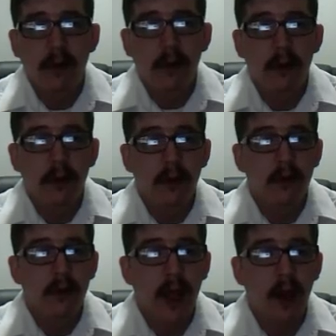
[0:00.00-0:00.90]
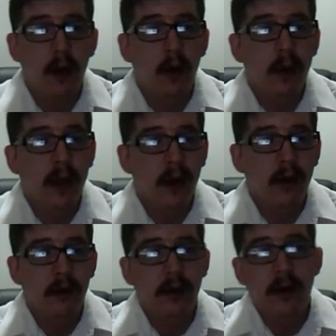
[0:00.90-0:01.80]
or this is how
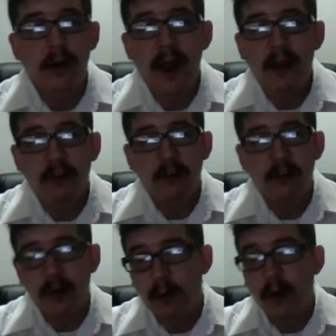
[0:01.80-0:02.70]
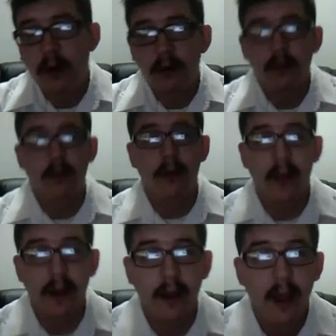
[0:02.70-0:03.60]
character interaction is going to work in
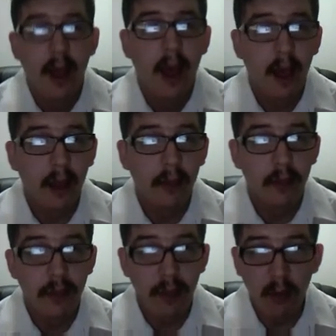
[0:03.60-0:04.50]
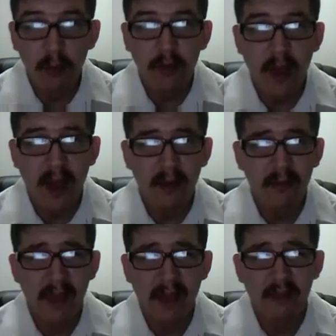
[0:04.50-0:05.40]
Swordland. Those kind of
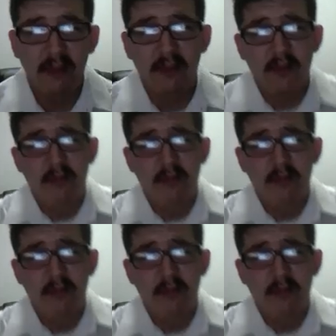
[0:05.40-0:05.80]
like just